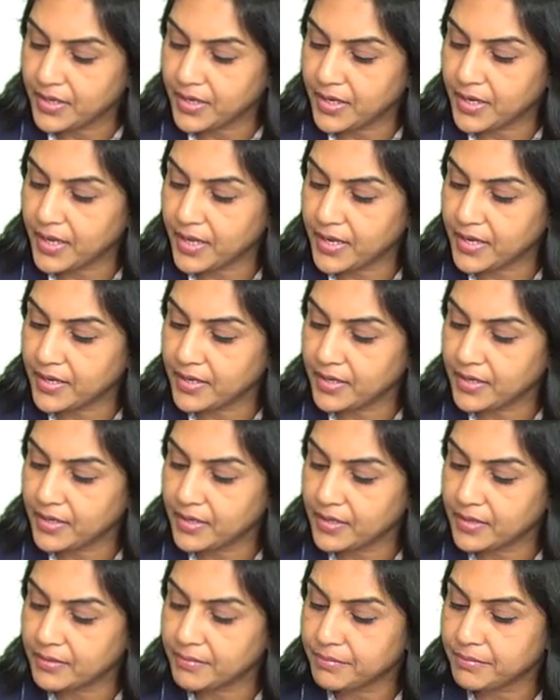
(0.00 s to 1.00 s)
10
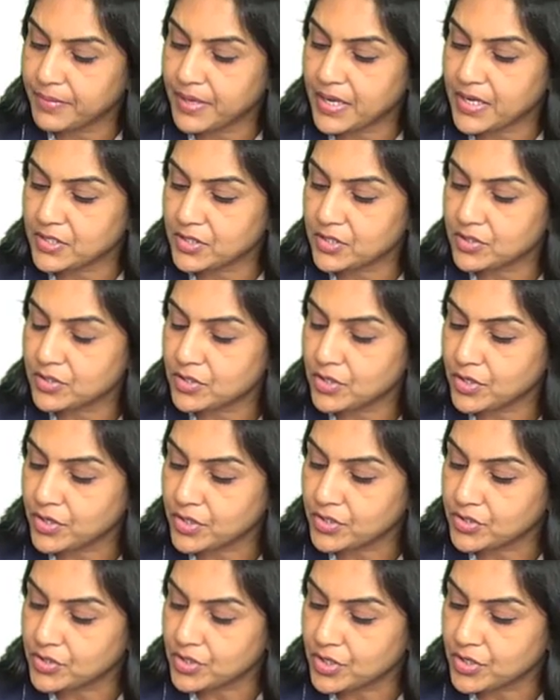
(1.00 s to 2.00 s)
plus sorry
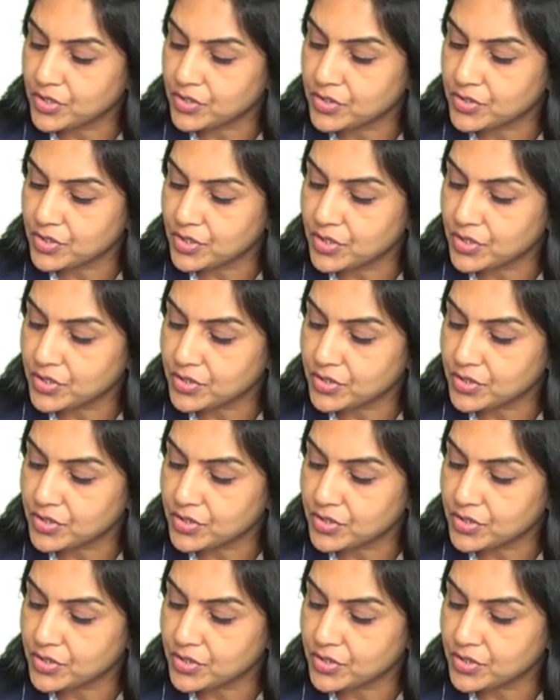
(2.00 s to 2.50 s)
sorry sorry